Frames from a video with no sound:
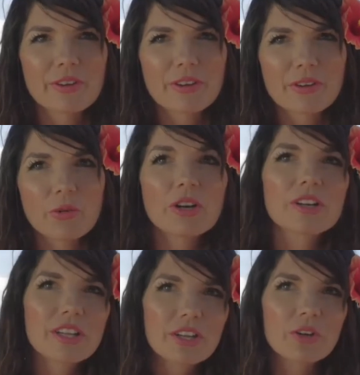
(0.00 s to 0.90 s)
or
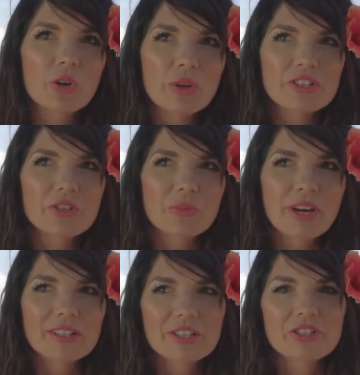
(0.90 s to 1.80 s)
you know, going to a
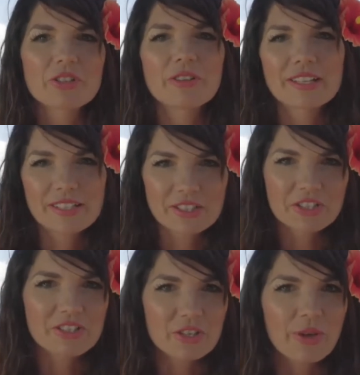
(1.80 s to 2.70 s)
practitioner that
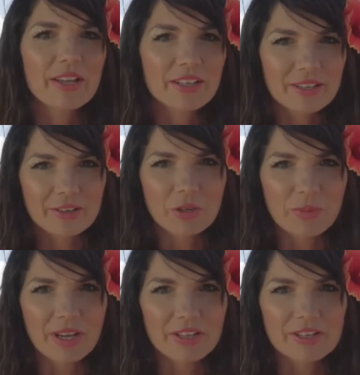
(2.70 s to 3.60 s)
teaches you how to heal your
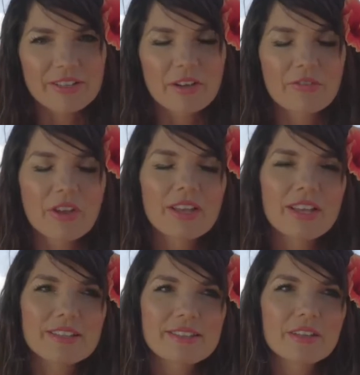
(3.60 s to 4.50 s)
body yourself
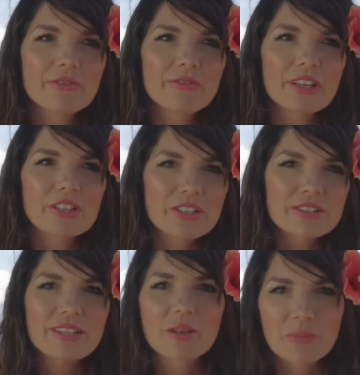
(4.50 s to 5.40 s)
instead of like just
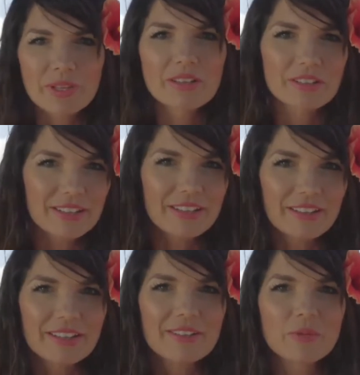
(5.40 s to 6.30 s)
take a pill to heal
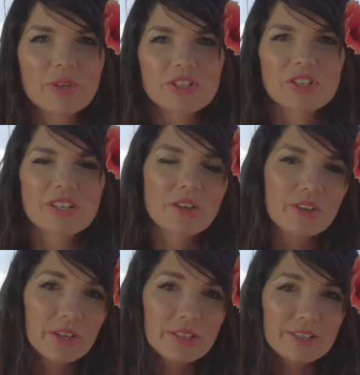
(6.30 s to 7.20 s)
it, which, you know, there
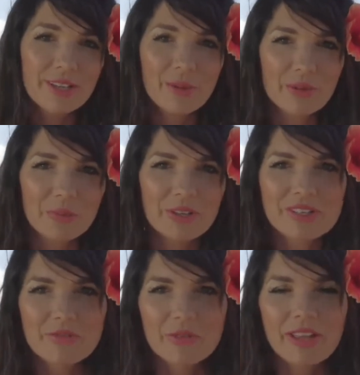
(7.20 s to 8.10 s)
is a time and a
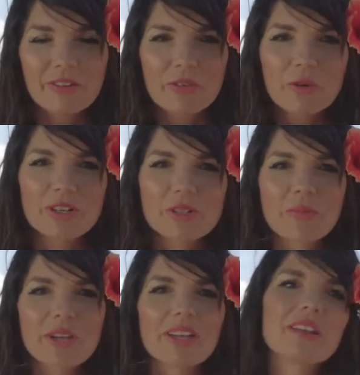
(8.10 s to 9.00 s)
place for that, of course.
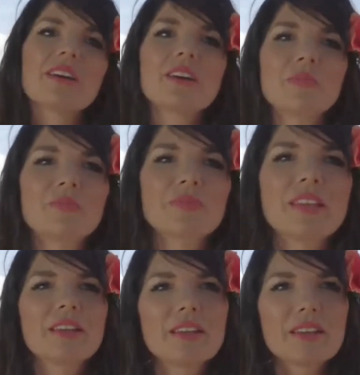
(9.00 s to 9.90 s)
But um,
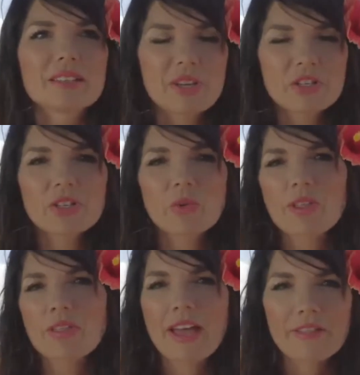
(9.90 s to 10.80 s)
especially
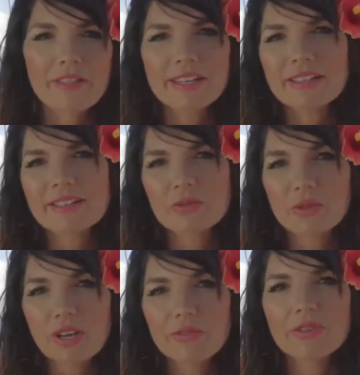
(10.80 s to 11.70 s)
with athletics and
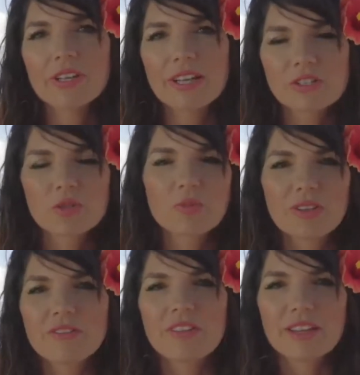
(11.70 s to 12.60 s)
recovery, I do
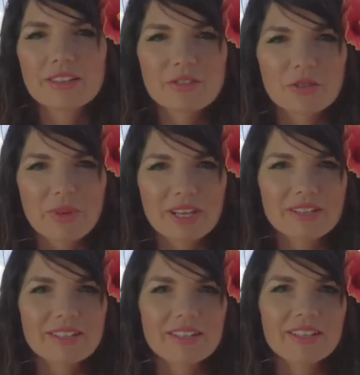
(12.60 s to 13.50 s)
believe that Eastern
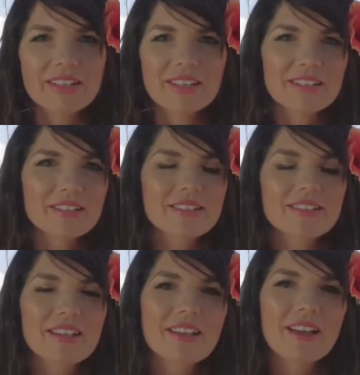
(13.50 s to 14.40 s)
medicine is
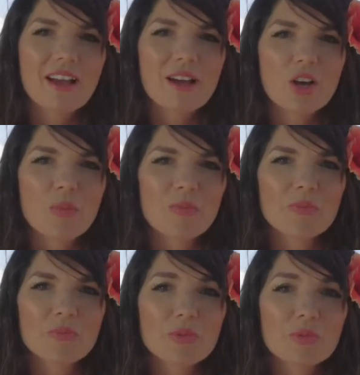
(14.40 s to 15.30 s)
um,
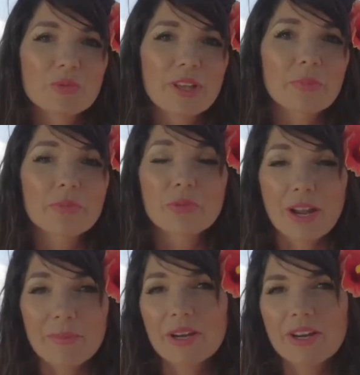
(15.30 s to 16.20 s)
like
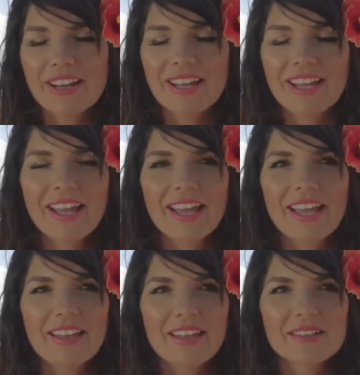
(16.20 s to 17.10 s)
primary.
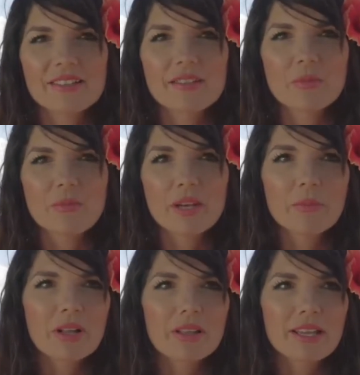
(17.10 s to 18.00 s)
And the
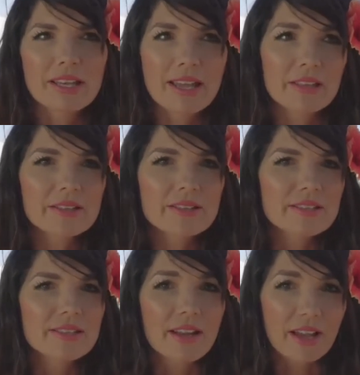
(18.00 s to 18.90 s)
metabolic analysis
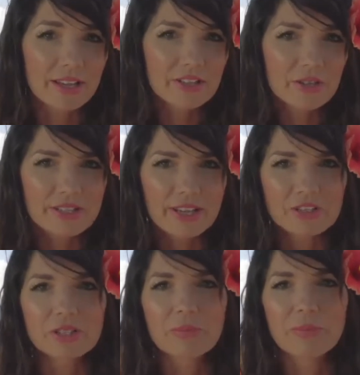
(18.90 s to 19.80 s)
that I do is
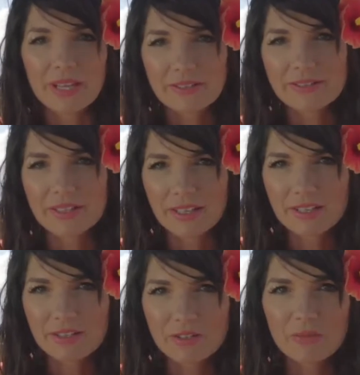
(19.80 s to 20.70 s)
actually based in
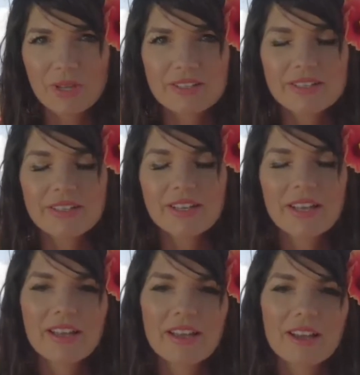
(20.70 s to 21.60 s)
Eastern medicine.
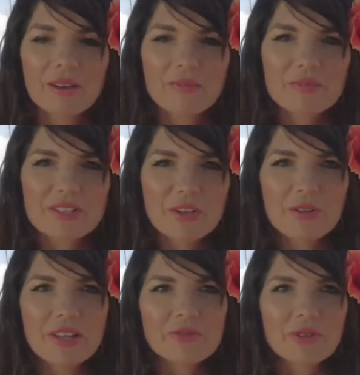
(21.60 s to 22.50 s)
Um, so
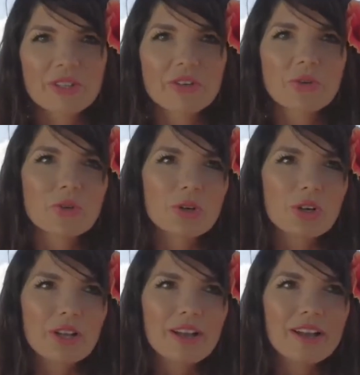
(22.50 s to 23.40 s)
that's really
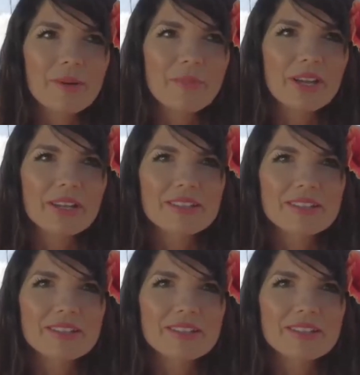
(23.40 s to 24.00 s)
cool. Uh, but